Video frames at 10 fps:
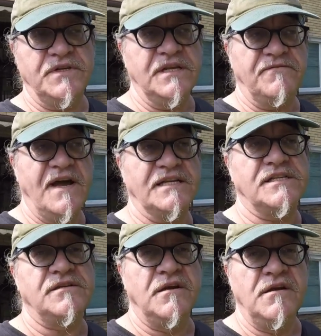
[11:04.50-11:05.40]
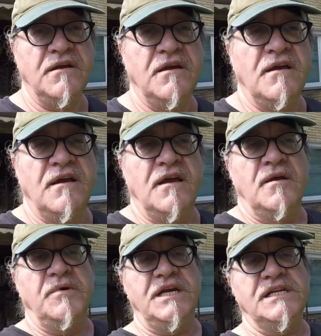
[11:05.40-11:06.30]
defense.
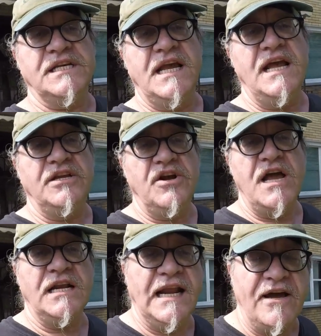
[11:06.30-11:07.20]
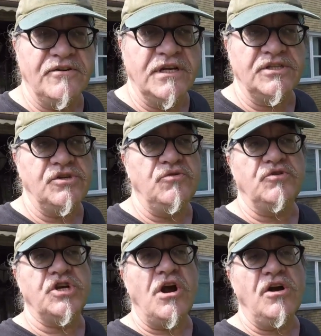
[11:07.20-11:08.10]
Because again, you're not allowed to
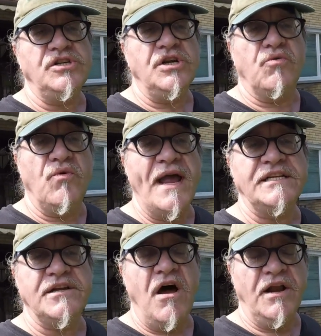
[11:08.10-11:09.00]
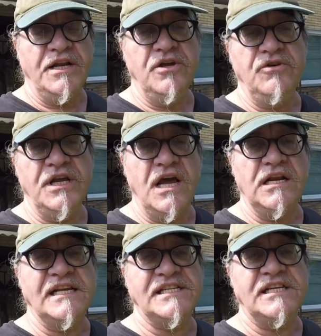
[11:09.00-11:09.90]
charge rent on a unit
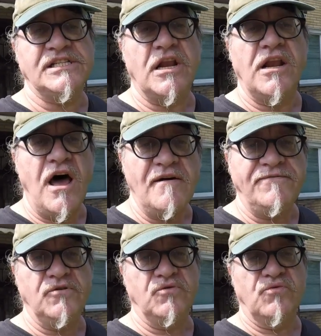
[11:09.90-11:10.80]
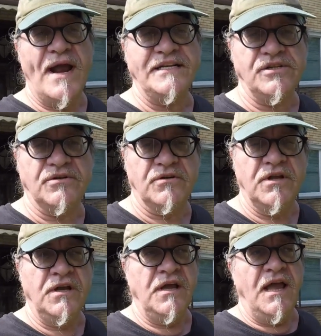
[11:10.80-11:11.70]
unless it is a lawful rental.
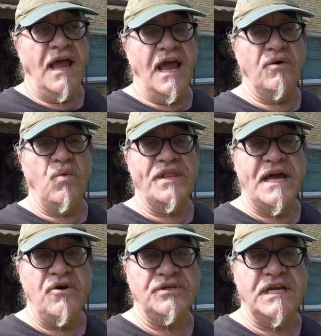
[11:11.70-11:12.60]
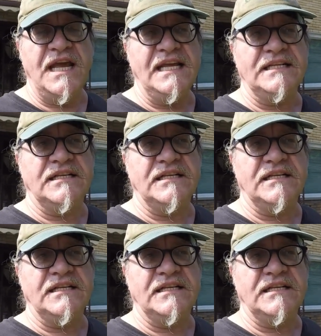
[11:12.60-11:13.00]
And without a